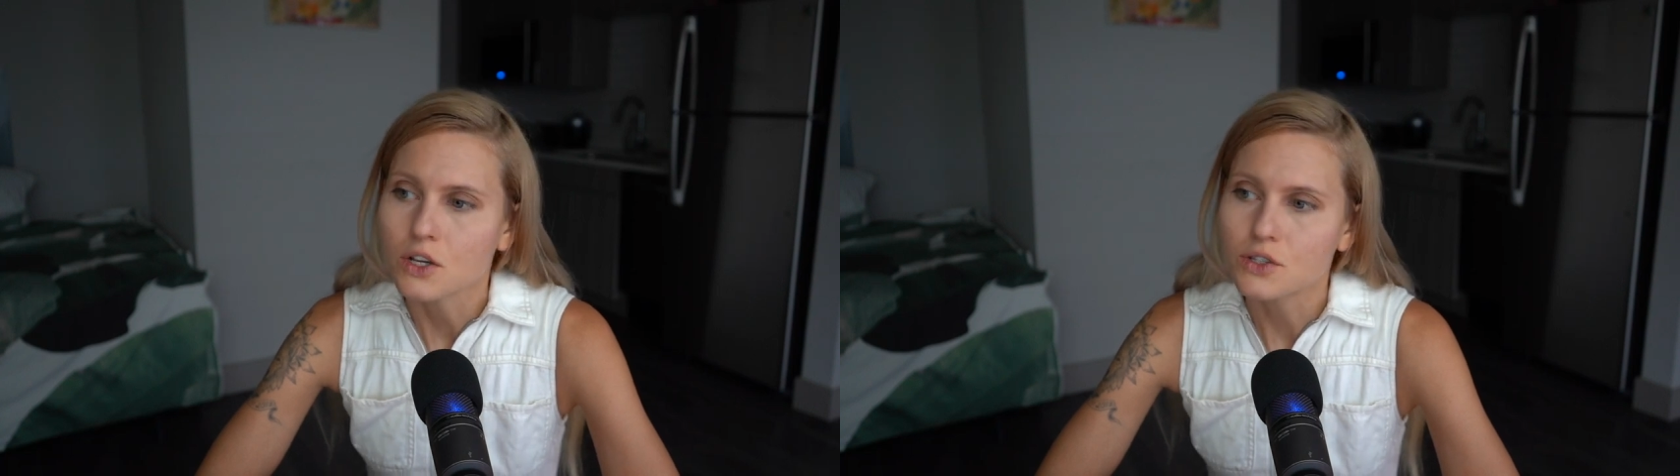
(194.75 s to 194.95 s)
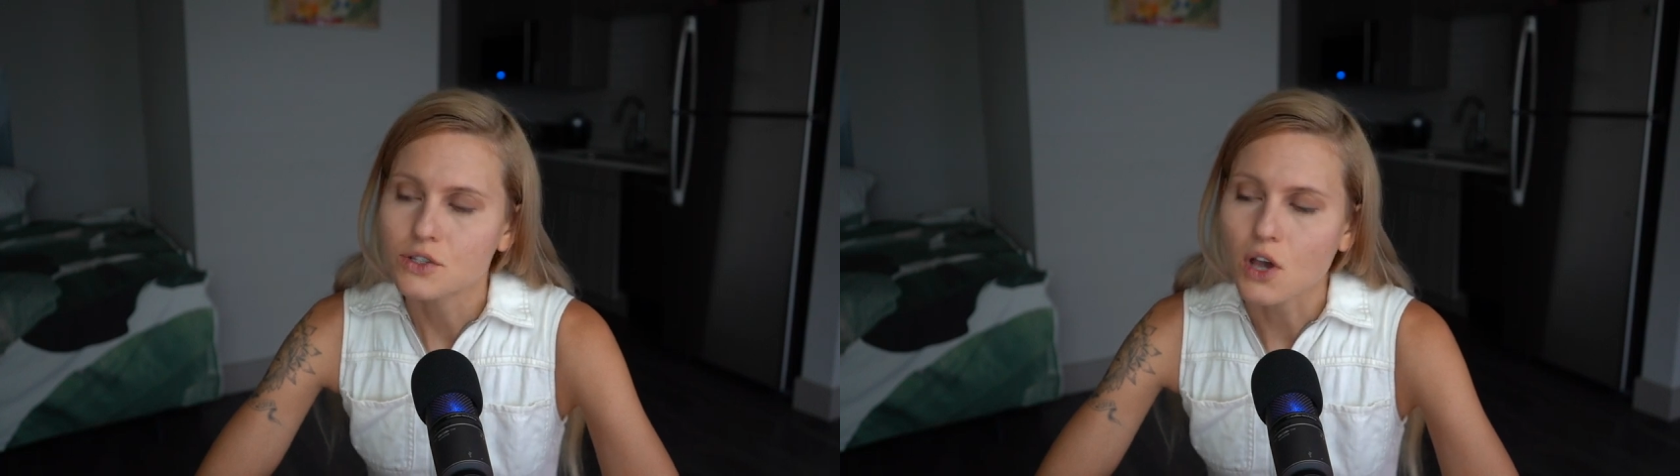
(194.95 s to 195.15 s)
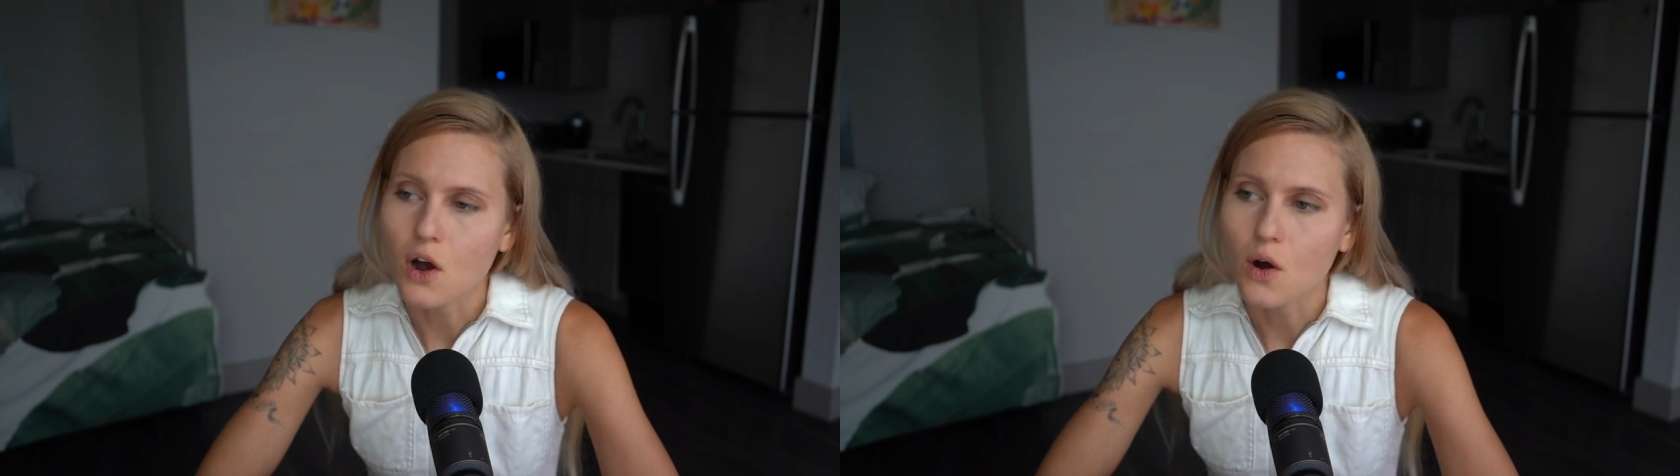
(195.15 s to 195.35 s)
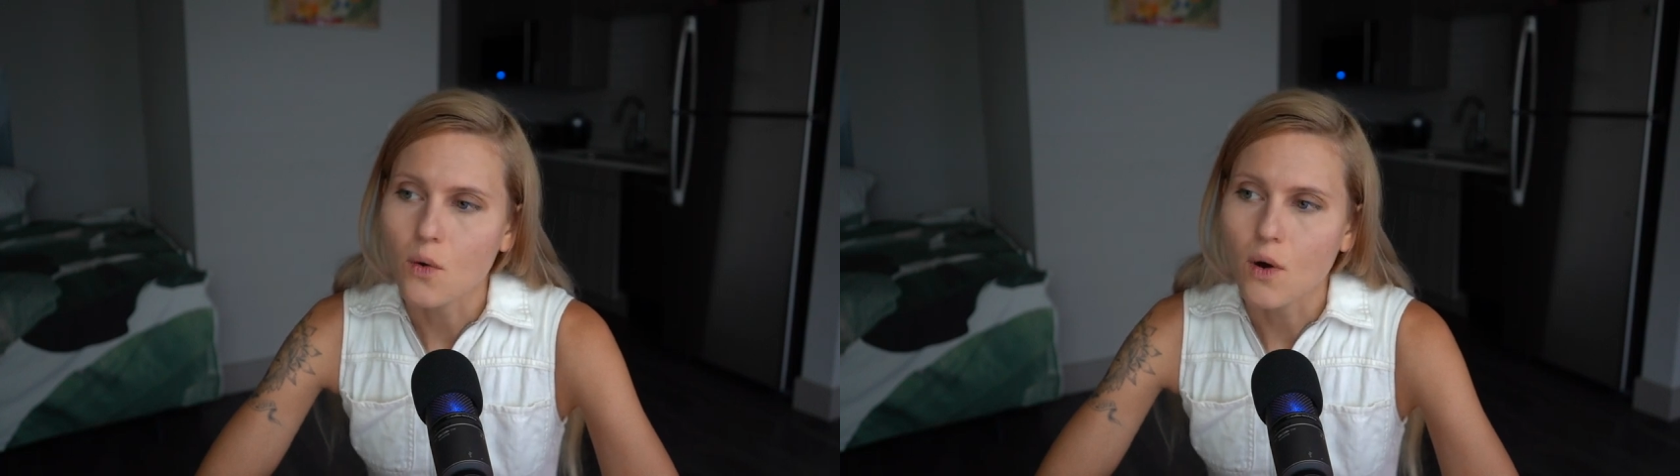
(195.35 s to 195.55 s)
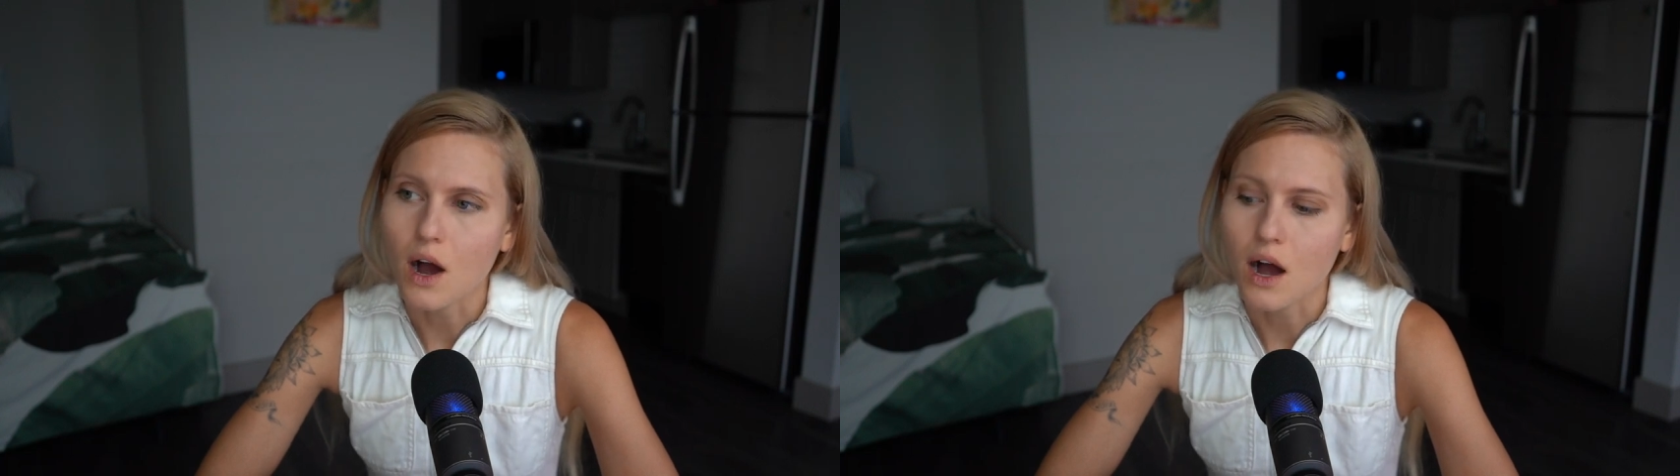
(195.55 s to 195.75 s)

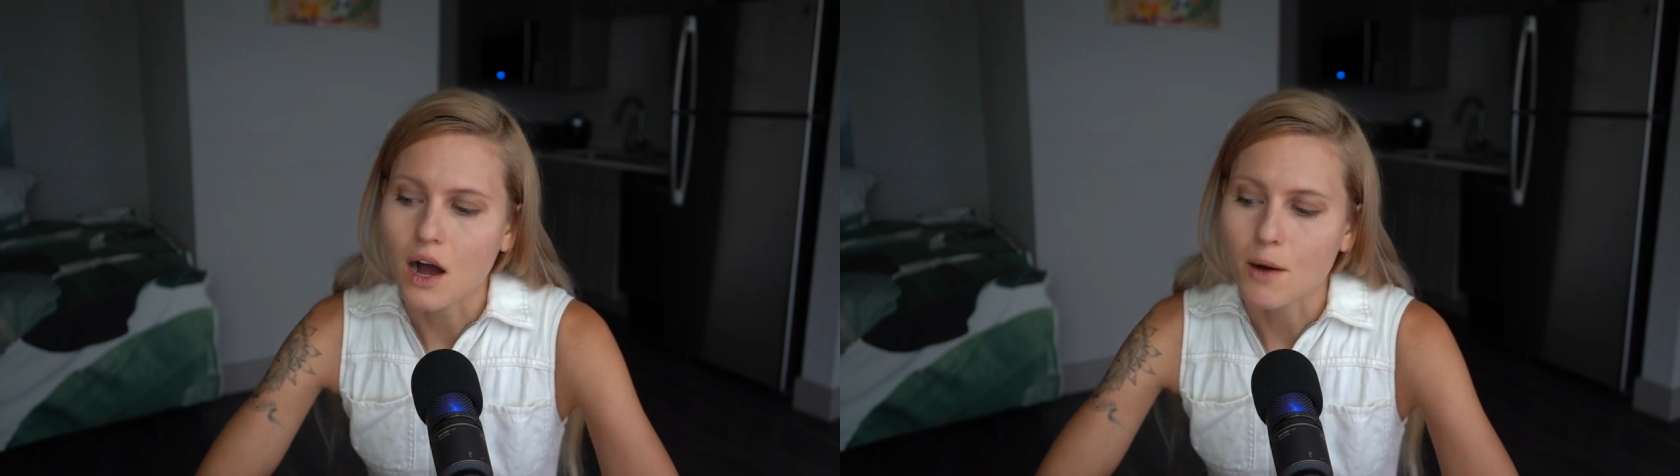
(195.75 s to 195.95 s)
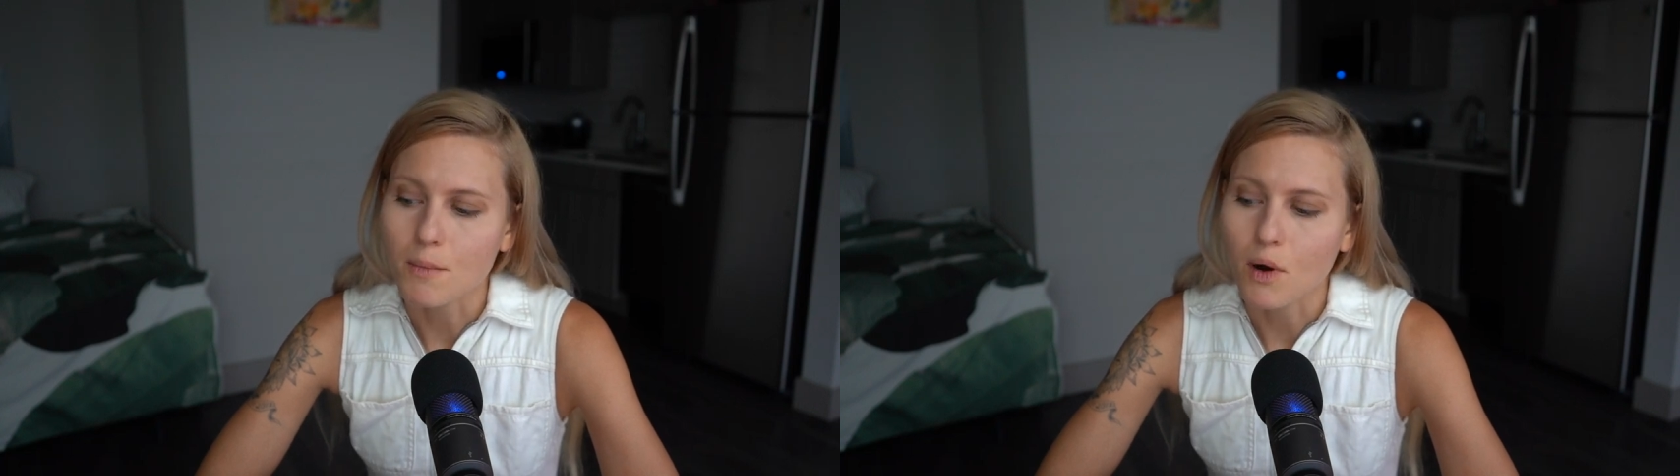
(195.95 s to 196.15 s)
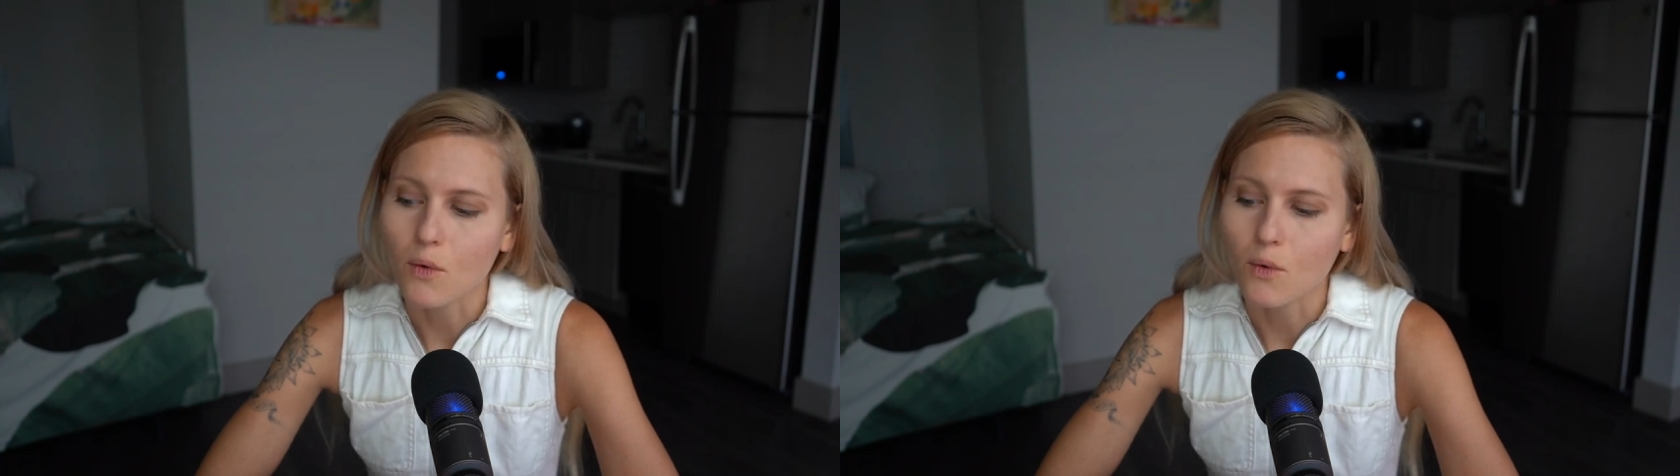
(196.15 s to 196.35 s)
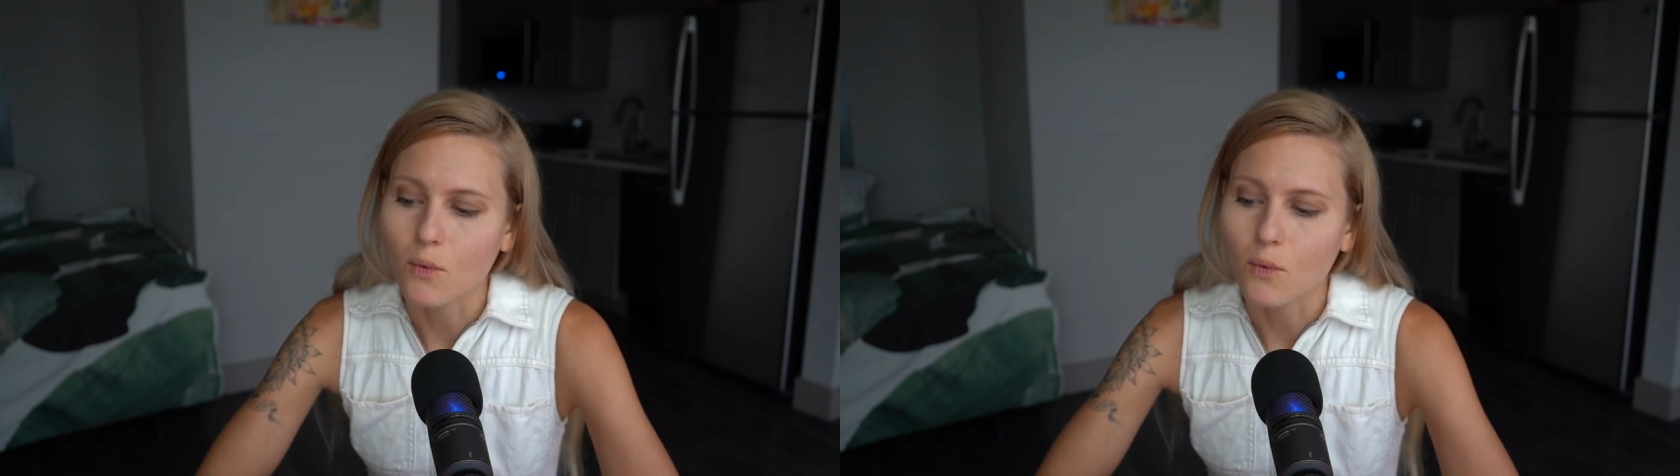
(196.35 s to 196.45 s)
So